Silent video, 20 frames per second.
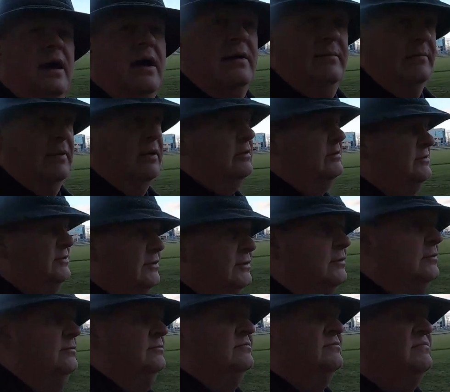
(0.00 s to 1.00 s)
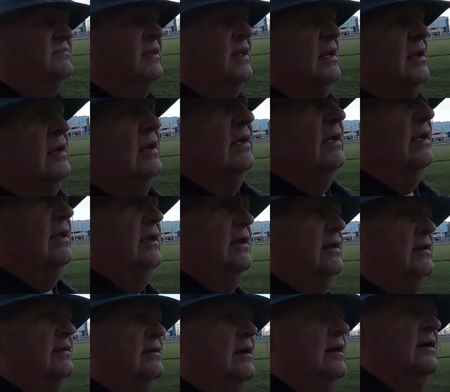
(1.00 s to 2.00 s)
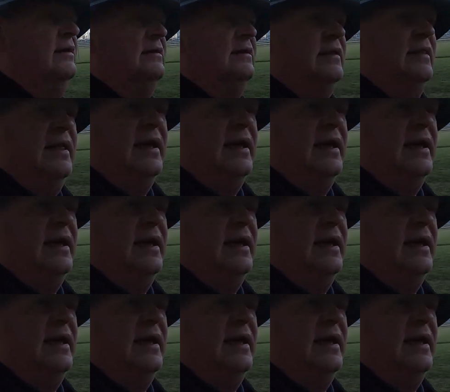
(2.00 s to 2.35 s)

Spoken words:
I'm also, in the